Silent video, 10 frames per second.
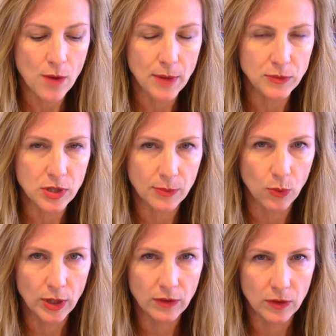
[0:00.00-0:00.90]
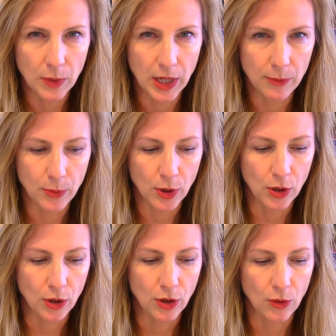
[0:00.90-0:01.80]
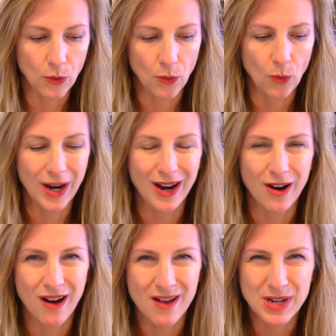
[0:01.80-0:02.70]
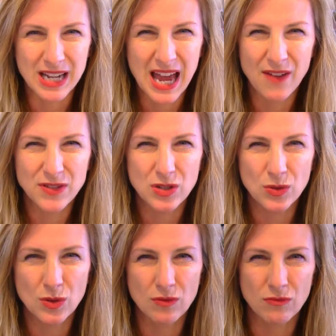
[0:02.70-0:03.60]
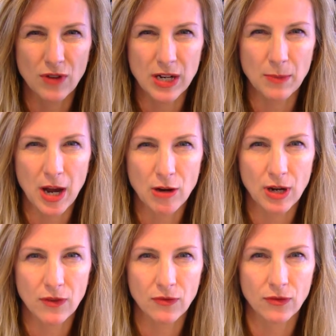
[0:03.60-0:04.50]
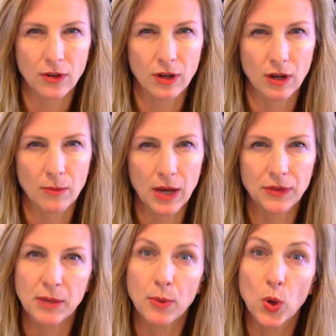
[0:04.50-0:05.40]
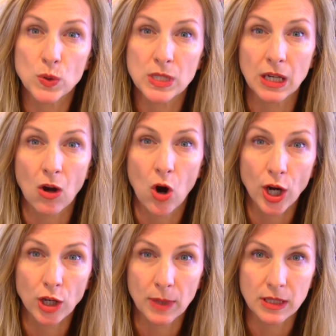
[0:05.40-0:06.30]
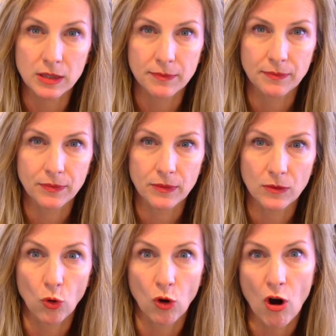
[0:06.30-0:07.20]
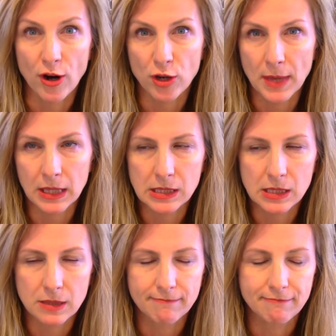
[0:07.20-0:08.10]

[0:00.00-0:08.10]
I'm up to the point of the paper where I'm going to have to write a paragraph about the opposing argument or arguments.